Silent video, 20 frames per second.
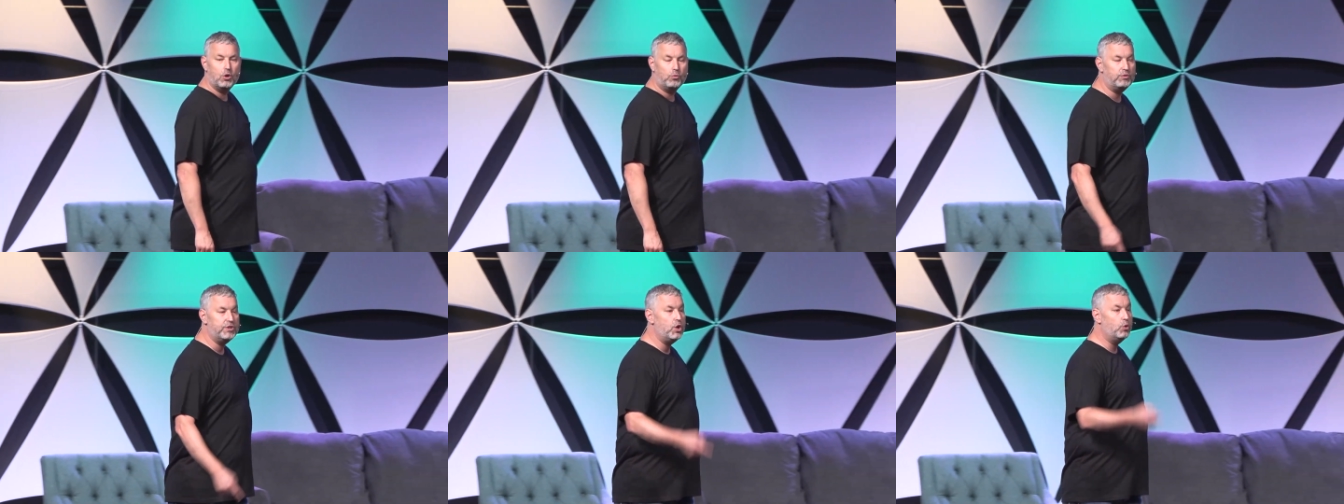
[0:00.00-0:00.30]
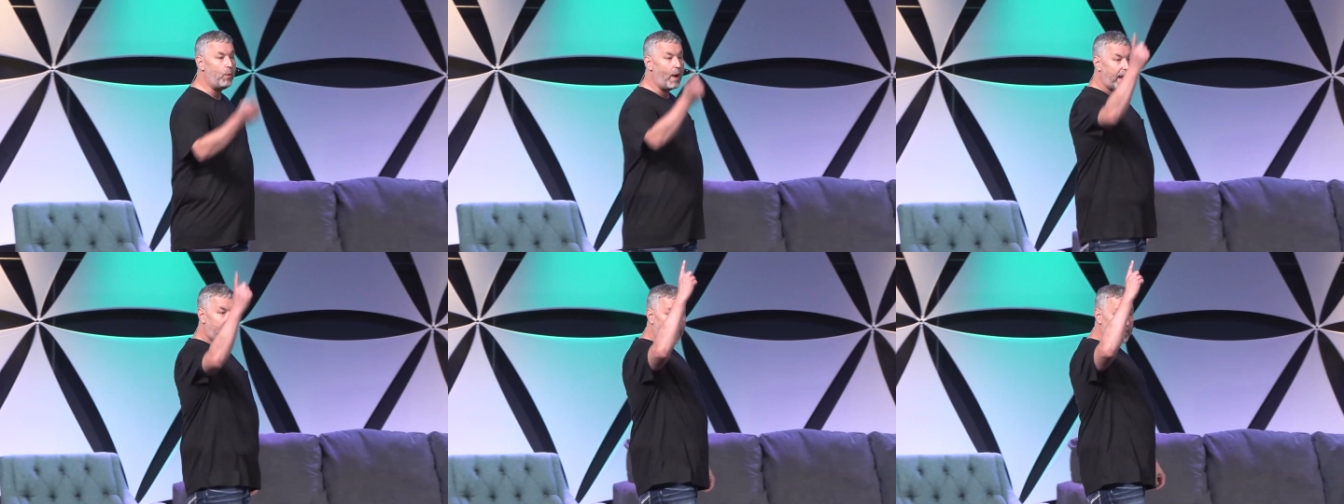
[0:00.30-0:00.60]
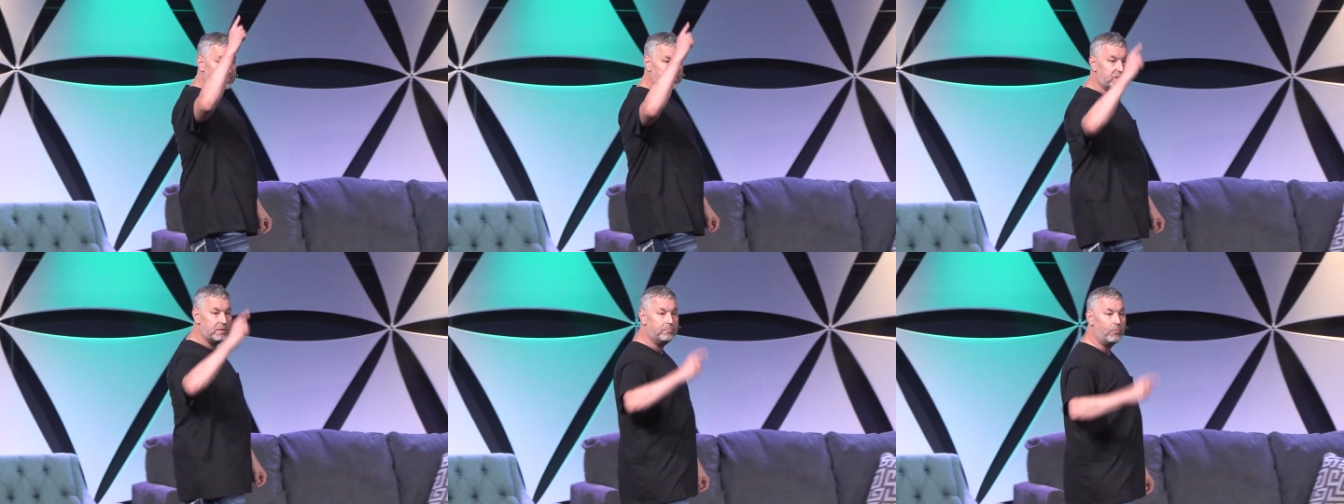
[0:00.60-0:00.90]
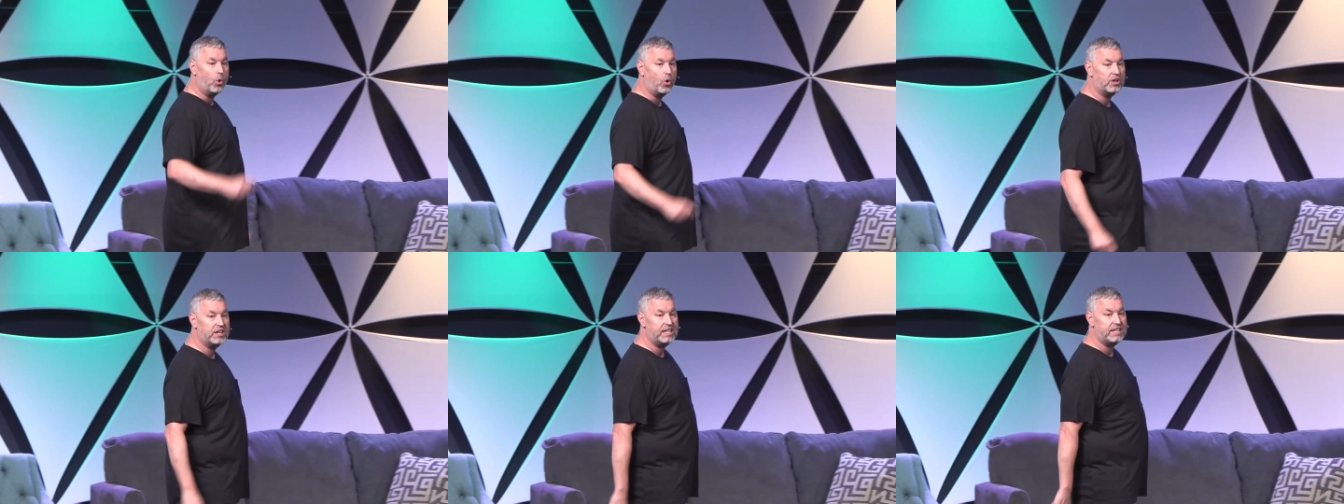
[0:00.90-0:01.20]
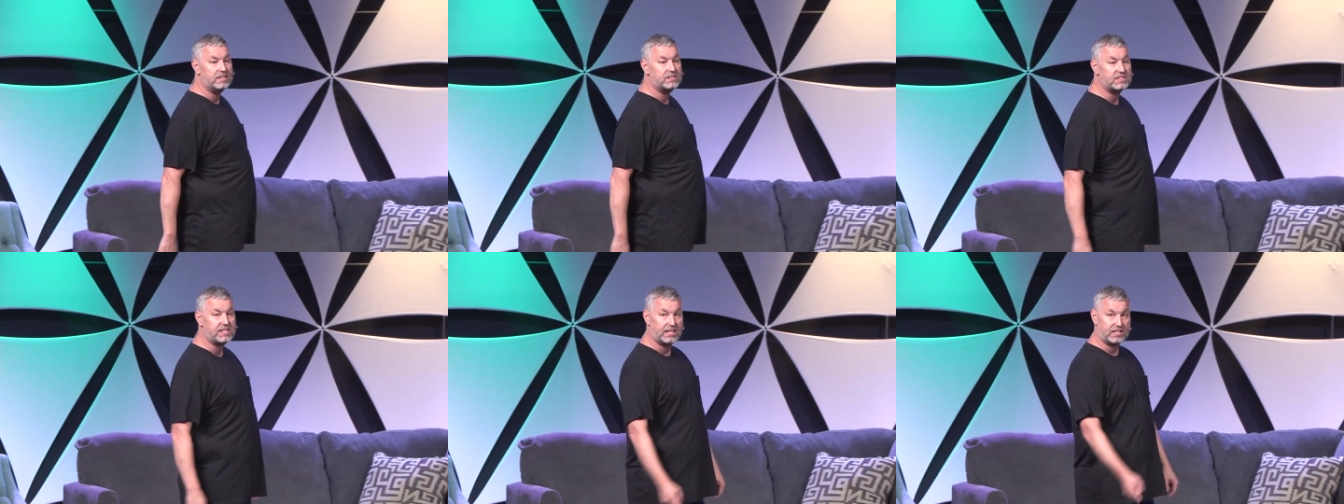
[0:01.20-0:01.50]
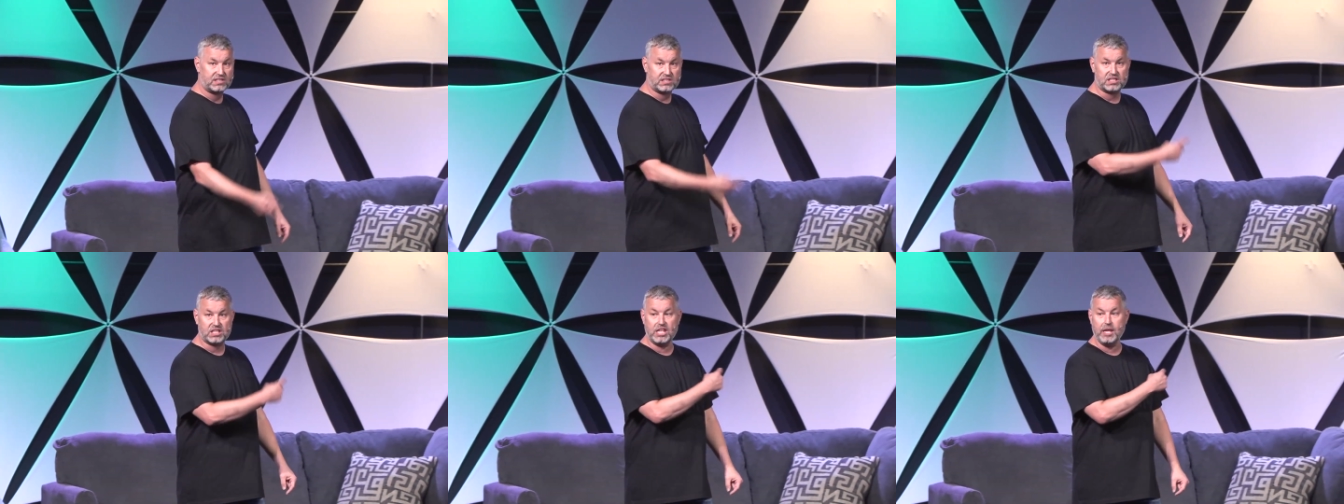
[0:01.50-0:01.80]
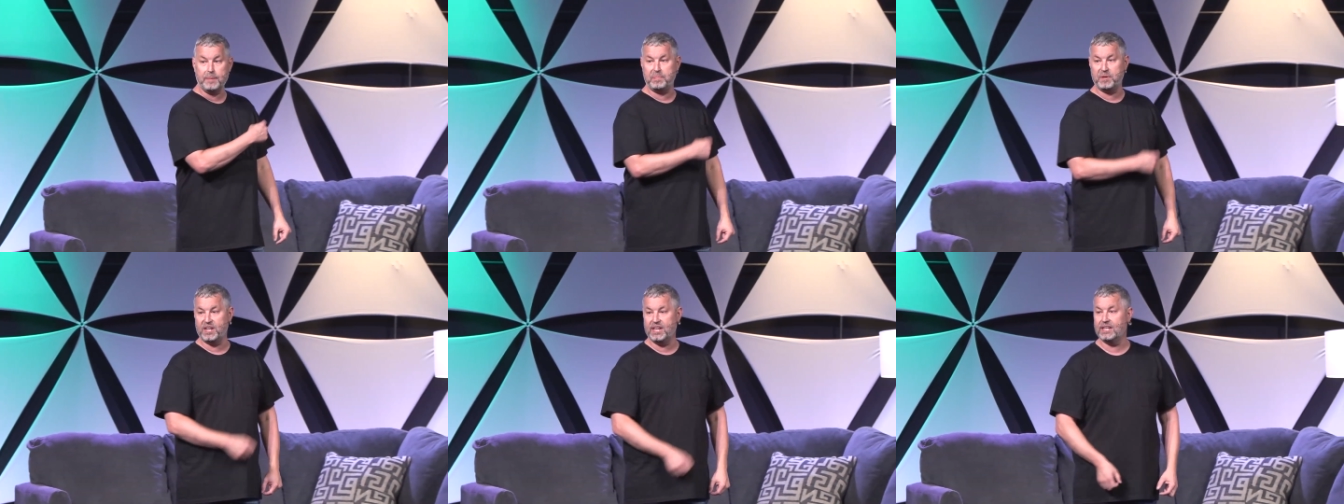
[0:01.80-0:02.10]
When you wake up in the morning instead of
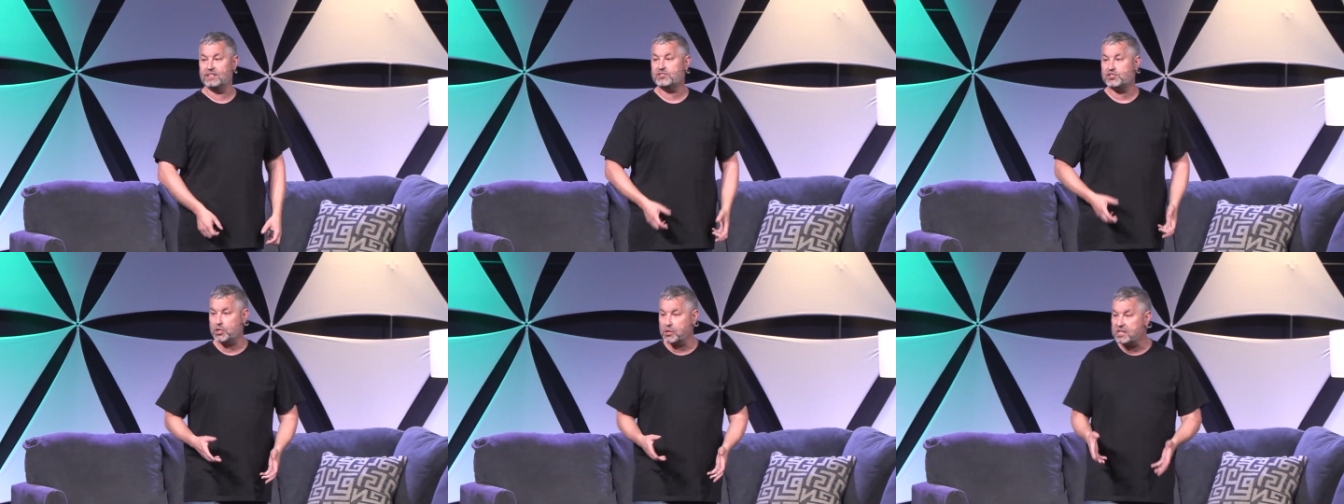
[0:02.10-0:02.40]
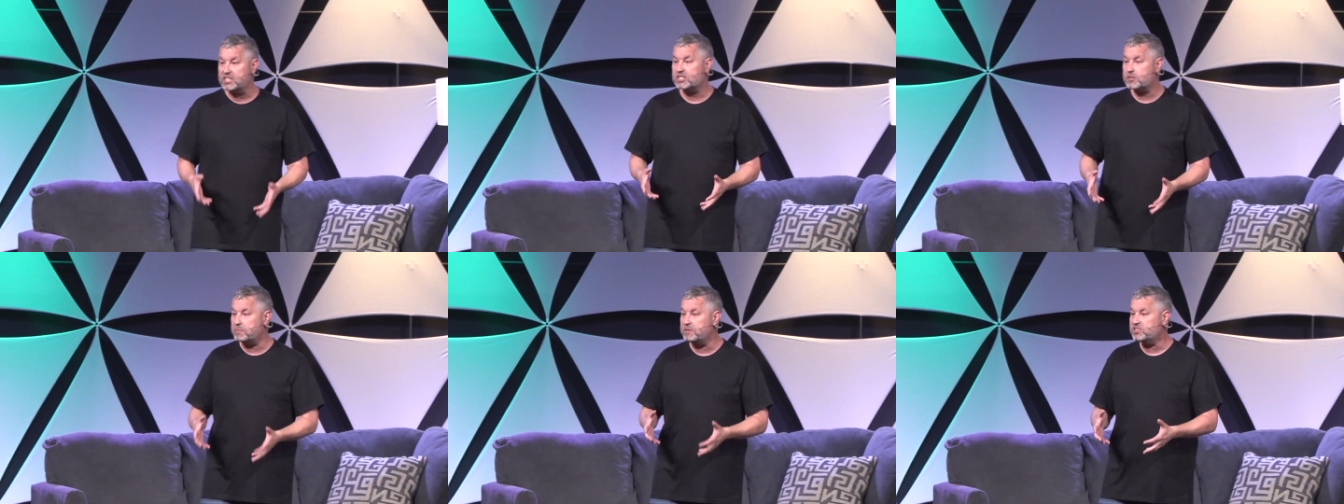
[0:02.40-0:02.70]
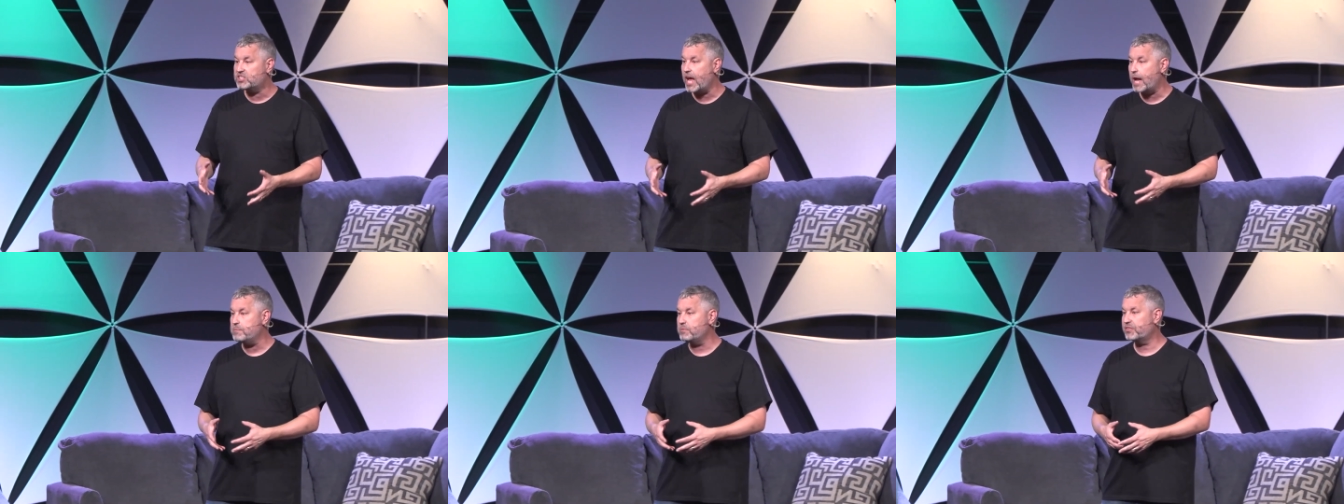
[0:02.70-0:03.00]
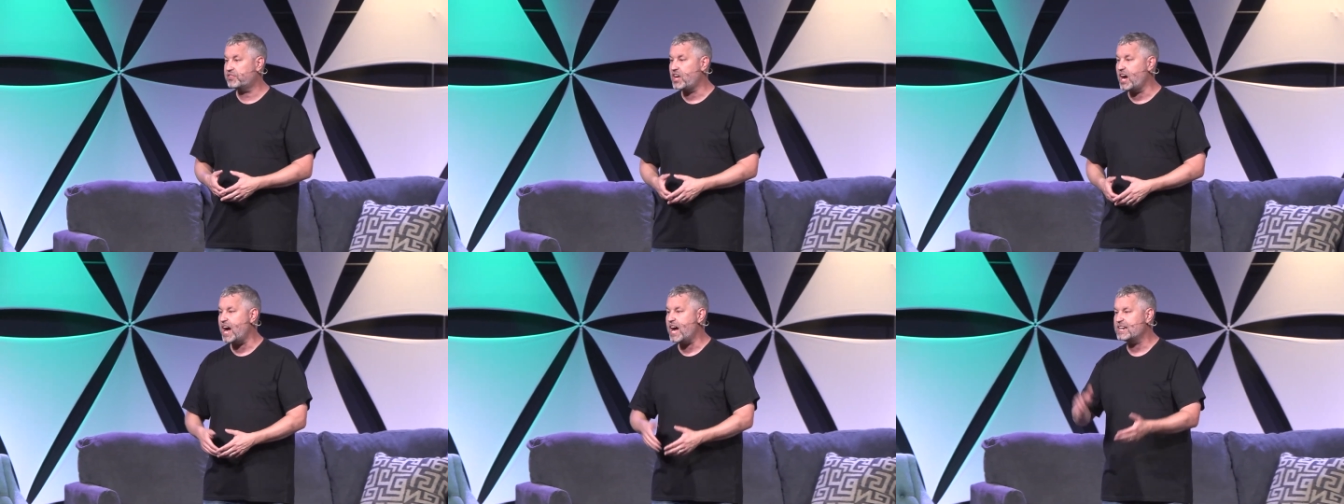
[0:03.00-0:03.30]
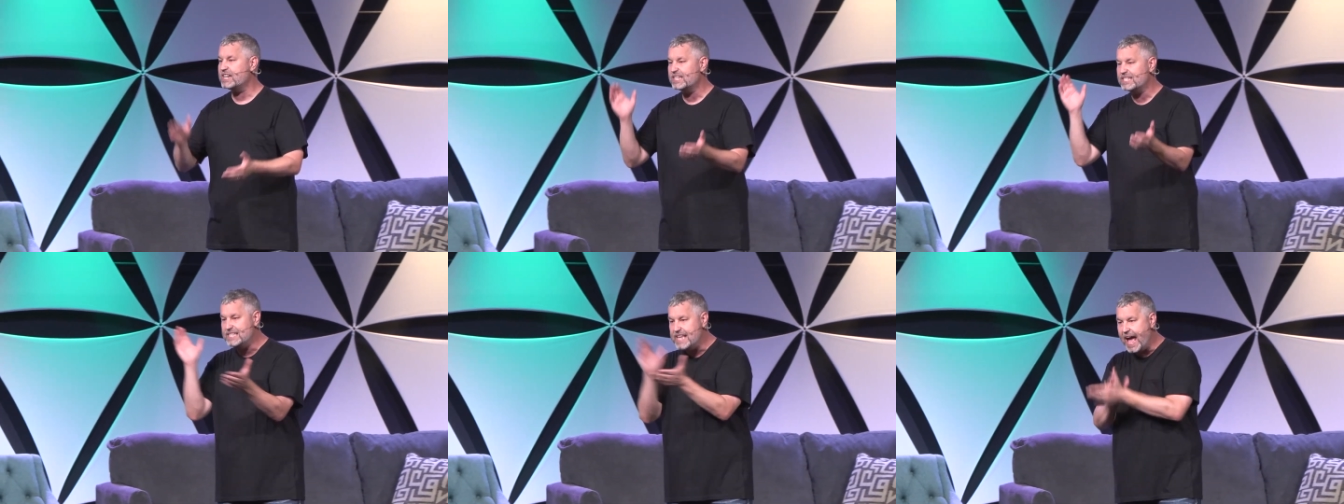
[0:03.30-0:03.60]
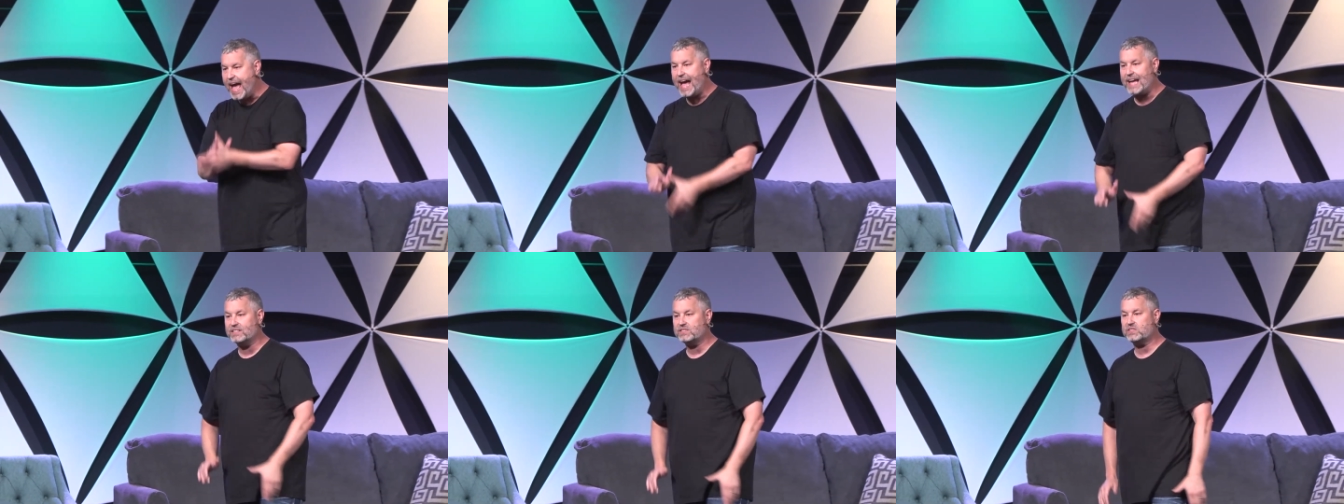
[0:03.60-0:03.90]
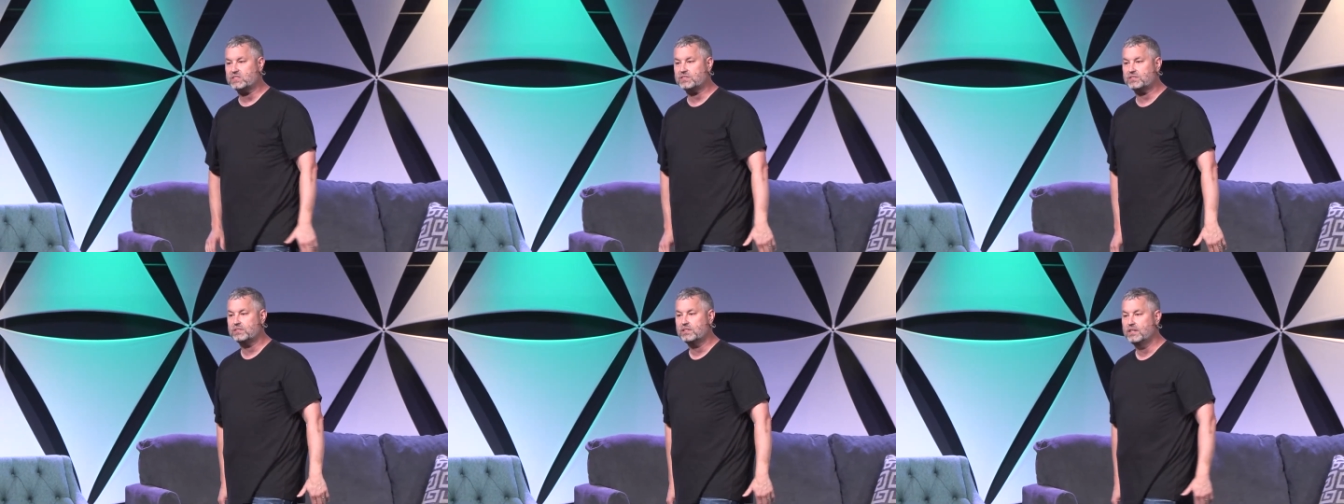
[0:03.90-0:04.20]
sleeping in so you can spend time with God,
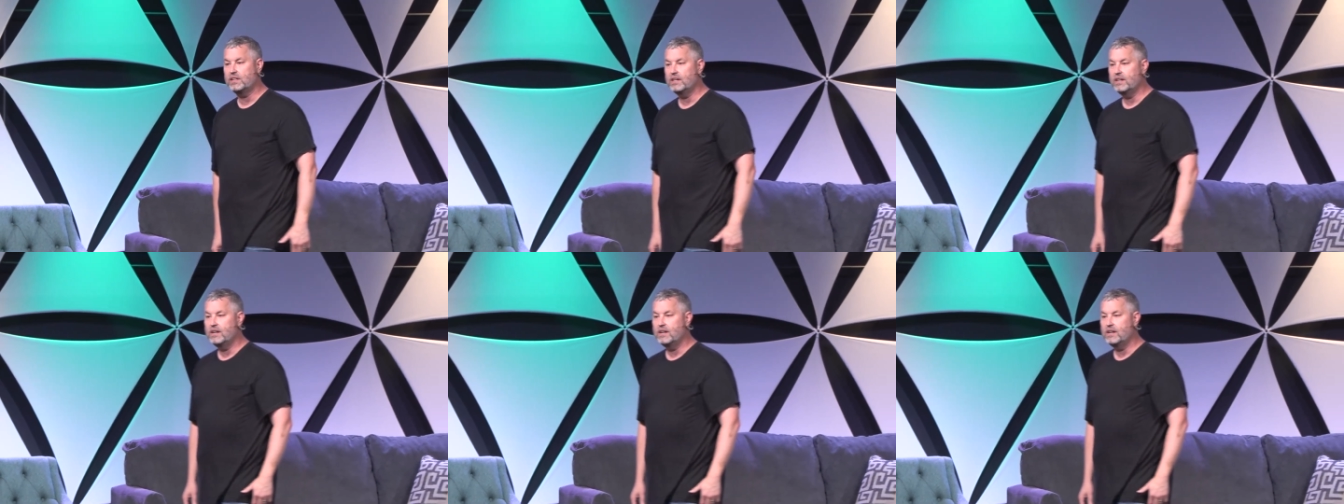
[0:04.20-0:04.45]
yes.